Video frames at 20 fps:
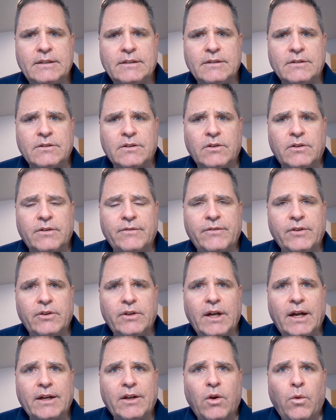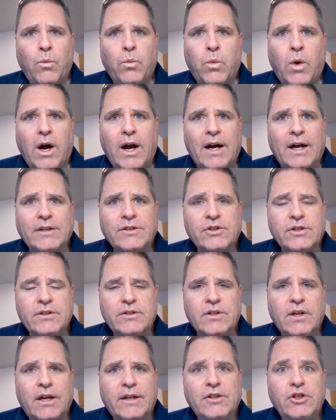And so if you're not going to watch,
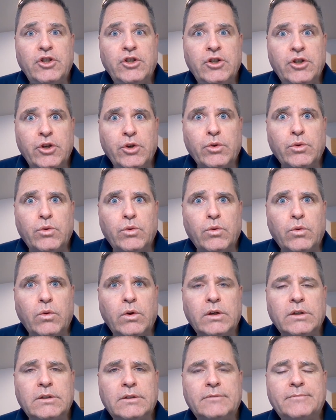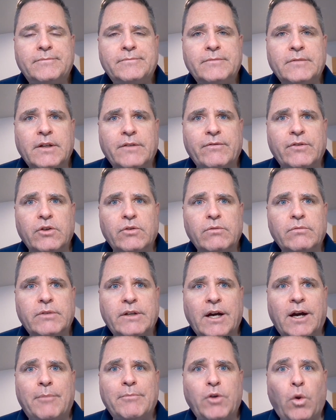it's on you. If you
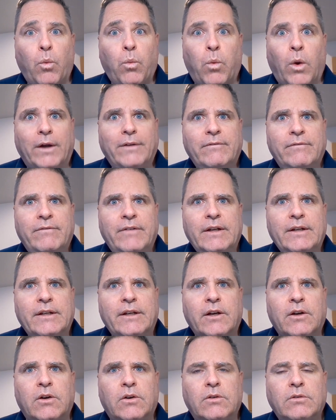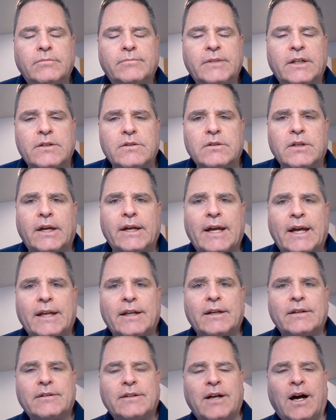come to one video, as I
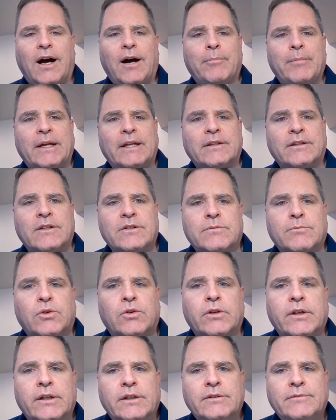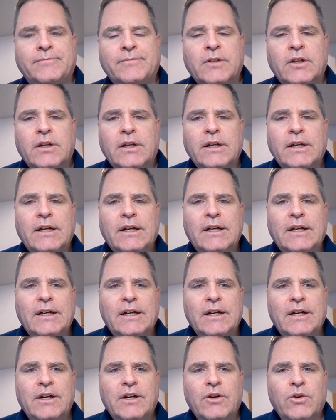had a comment this morning,
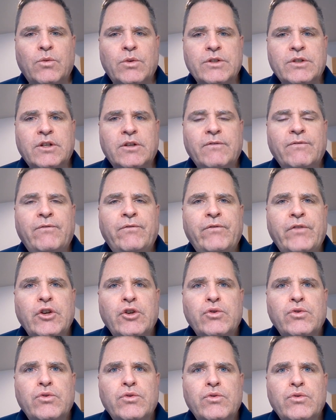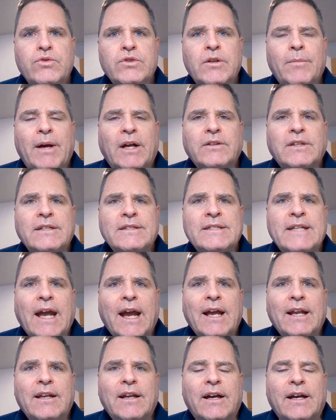who was confused about the
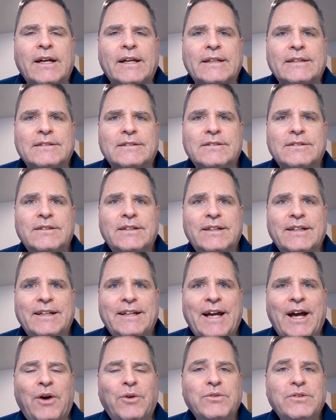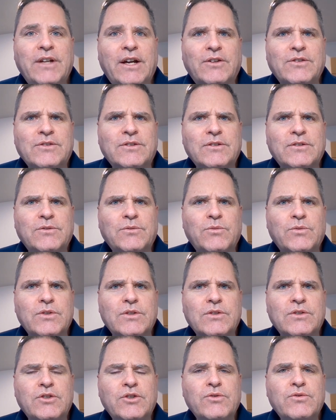Danites and how Nelson
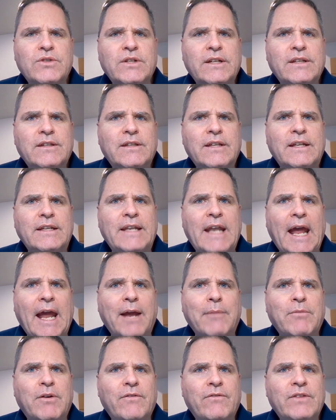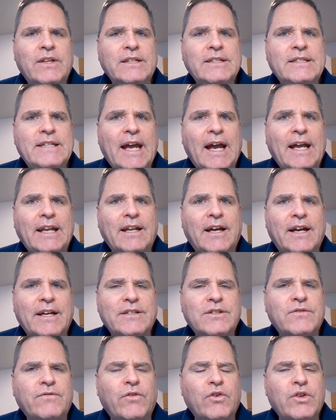was using the name of the
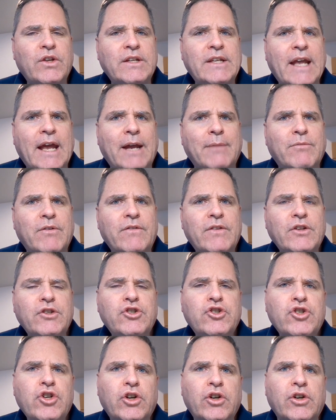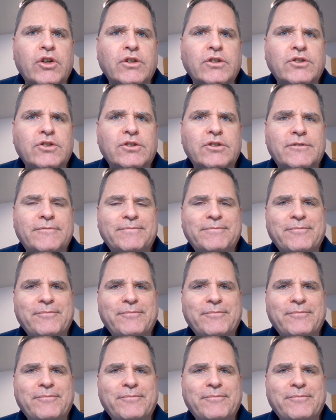Danites for the name of the church